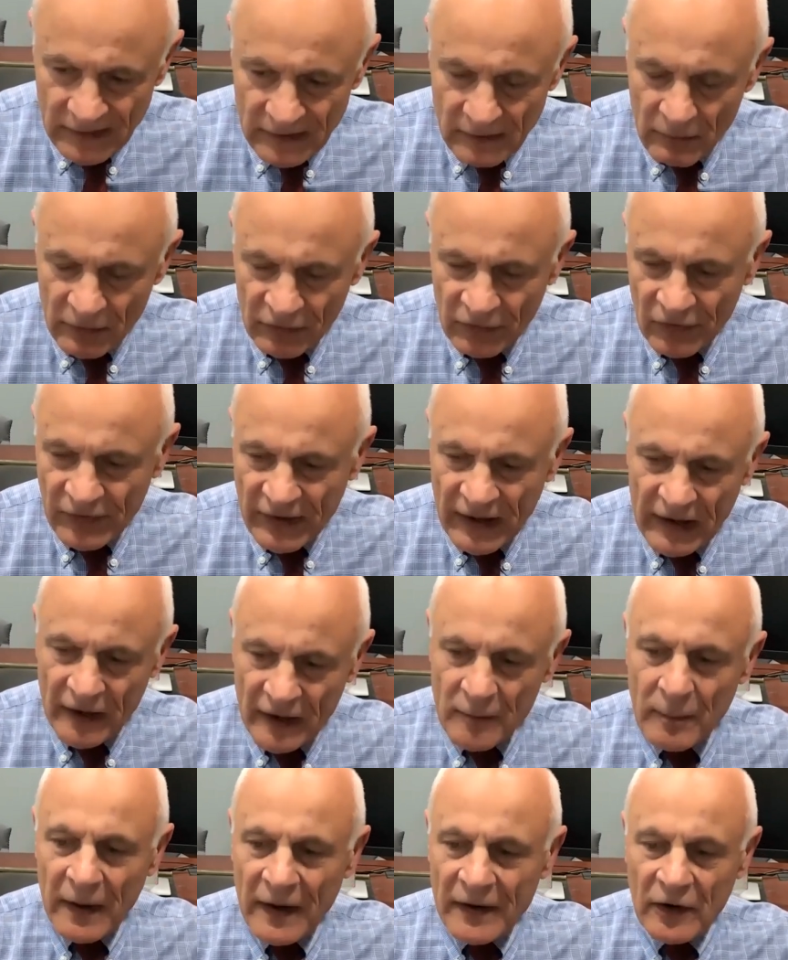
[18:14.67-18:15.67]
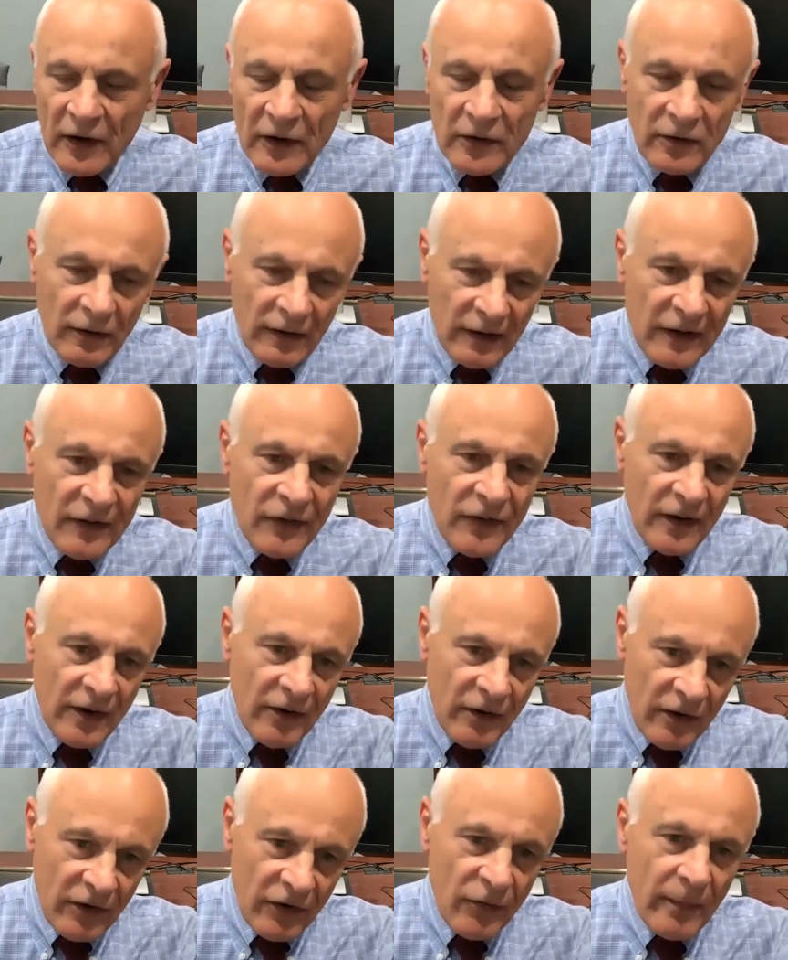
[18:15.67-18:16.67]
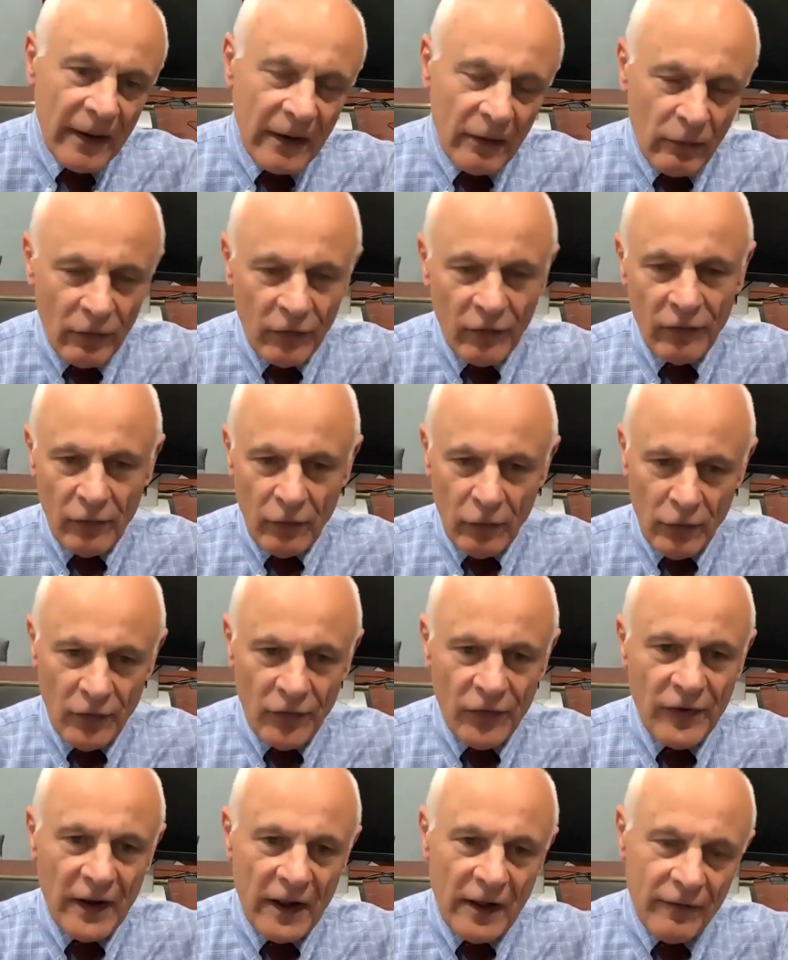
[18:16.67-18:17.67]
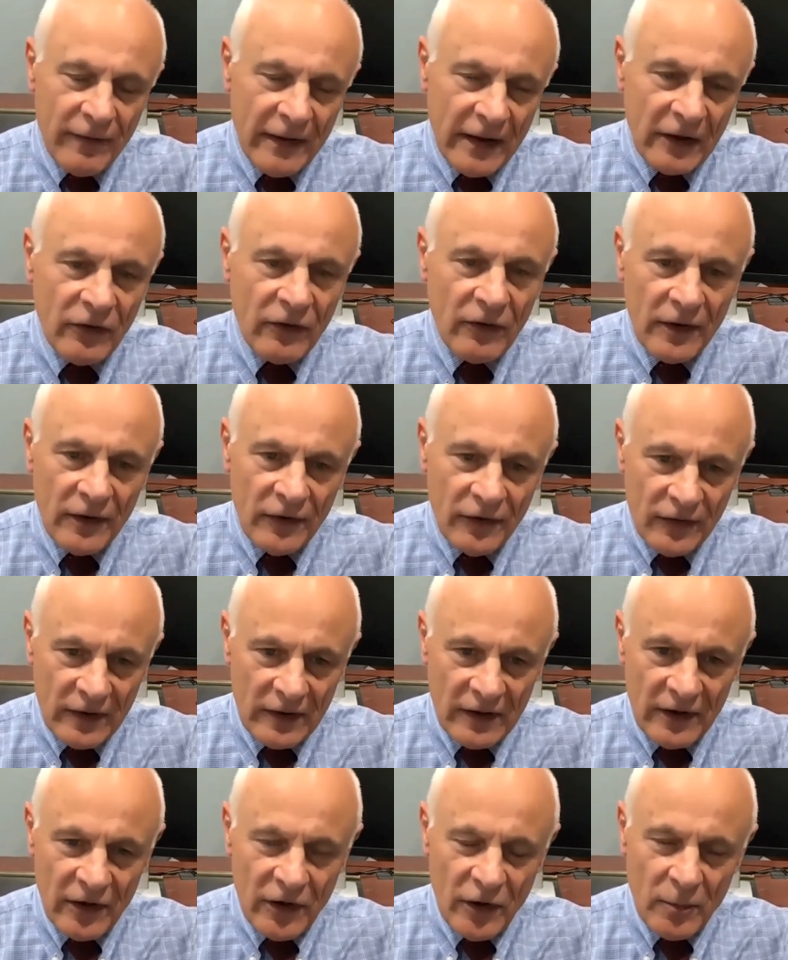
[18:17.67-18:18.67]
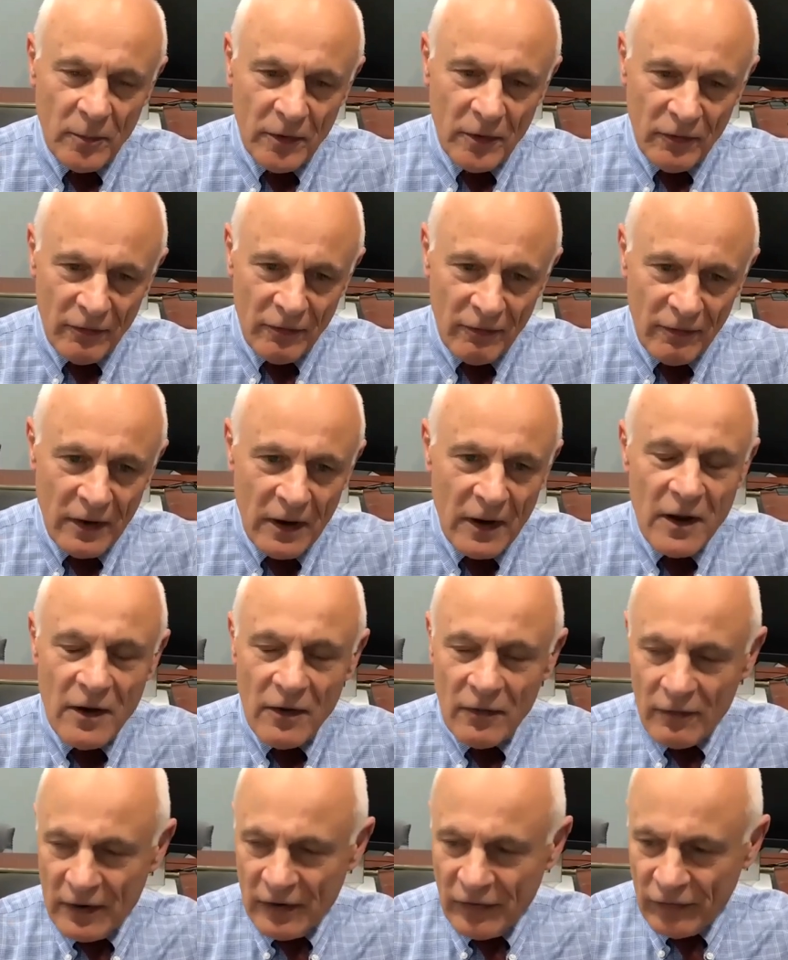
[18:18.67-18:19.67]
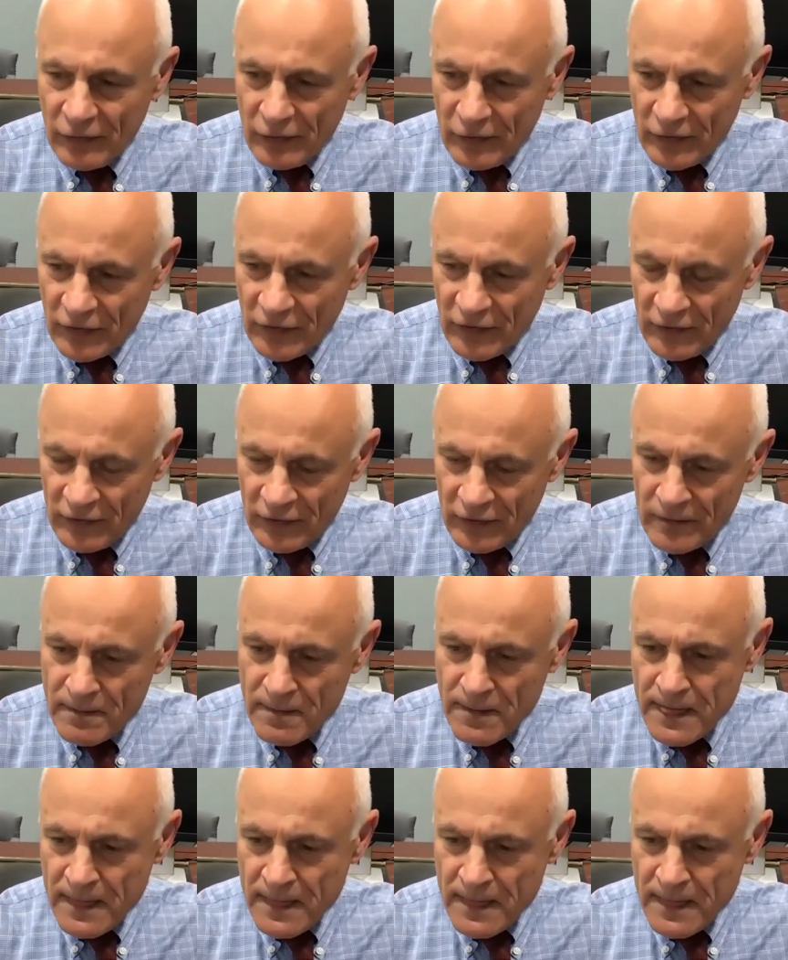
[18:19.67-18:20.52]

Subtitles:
which is headed by Dr. Lindsay Criswell, who's herself actually a scleroderma researcher.